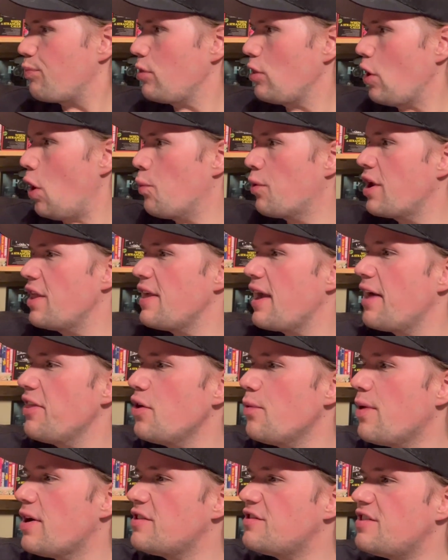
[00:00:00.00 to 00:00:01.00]
One of the
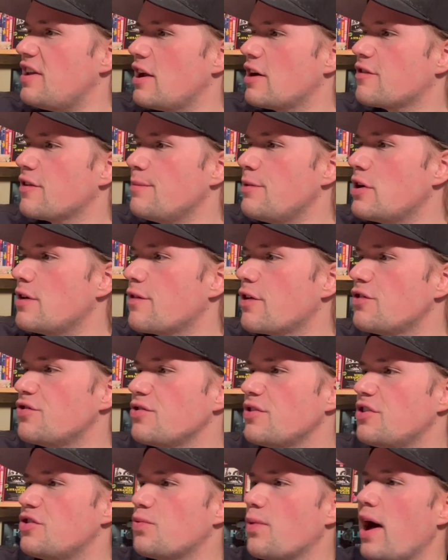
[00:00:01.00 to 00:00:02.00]
other ones here from
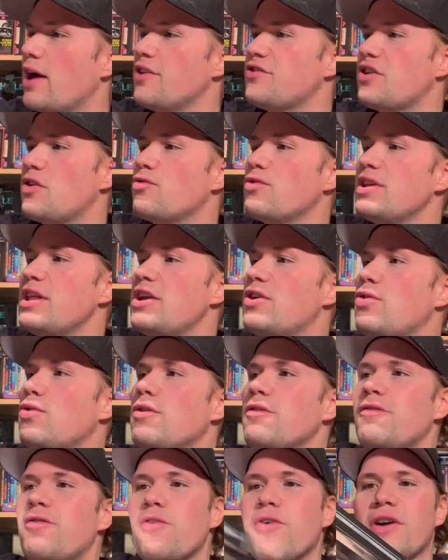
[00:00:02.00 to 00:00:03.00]
Universal as well is a really
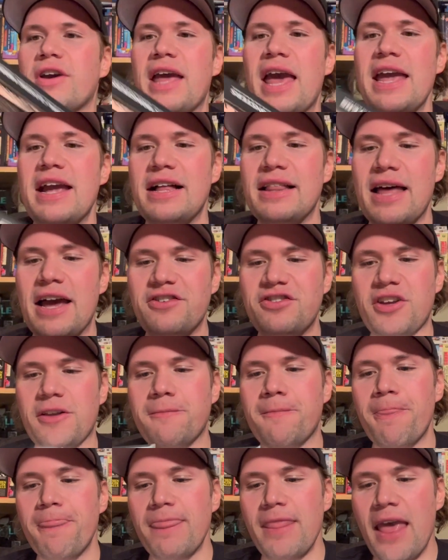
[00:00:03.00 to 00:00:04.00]
cool 4K
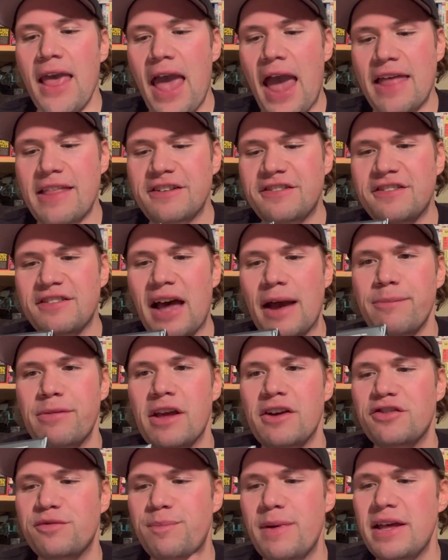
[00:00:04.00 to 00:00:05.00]
collection. And this is,
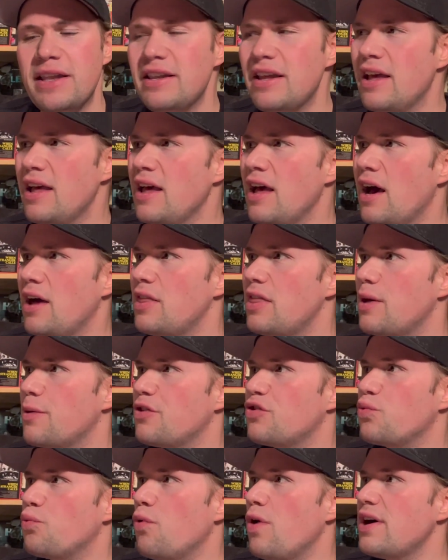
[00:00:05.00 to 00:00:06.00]
there
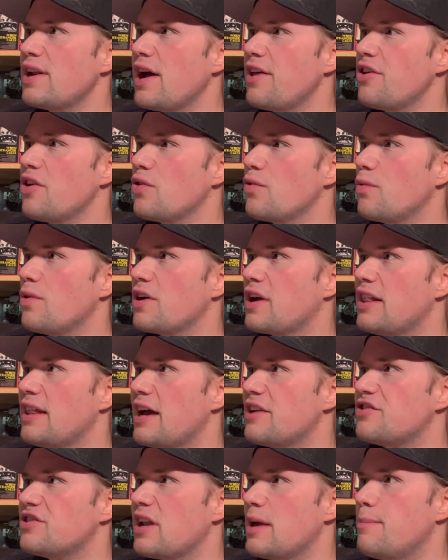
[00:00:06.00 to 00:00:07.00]
was one other
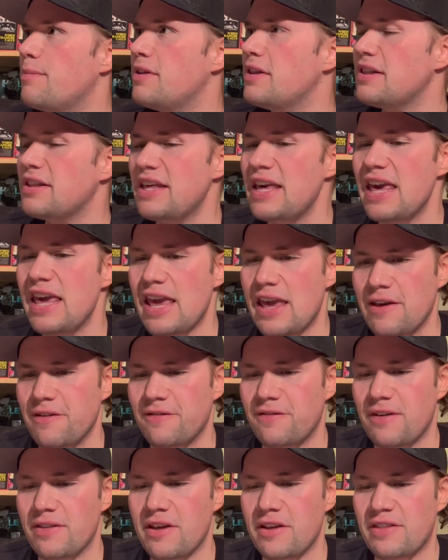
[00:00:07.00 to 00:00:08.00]
collection, I
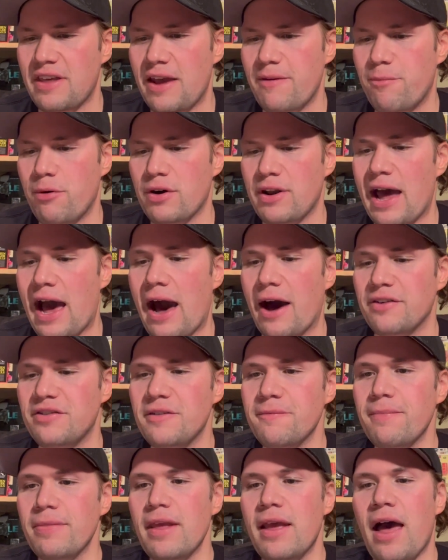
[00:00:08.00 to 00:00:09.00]
believe, that they put out.
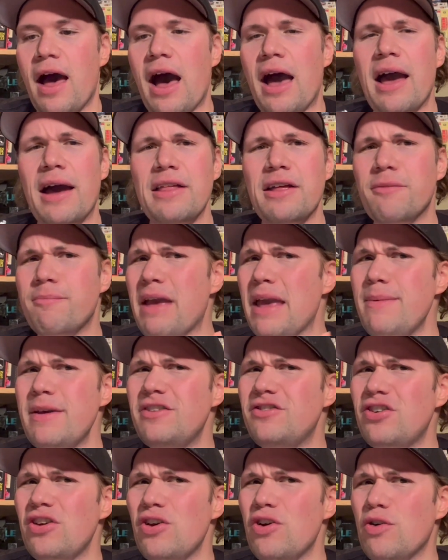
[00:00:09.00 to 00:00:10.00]

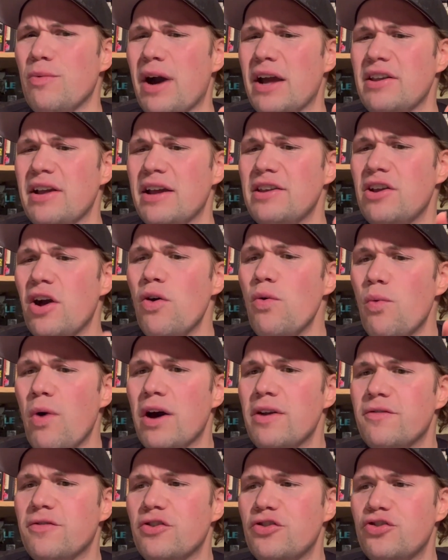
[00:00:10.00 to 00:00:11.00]
Maybe two. I know
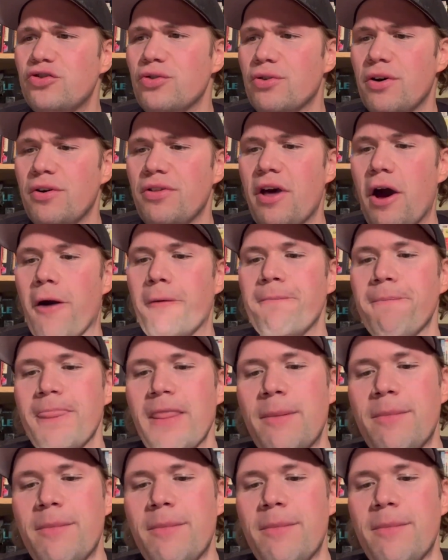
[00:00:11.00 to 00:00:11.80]
one for sure, though.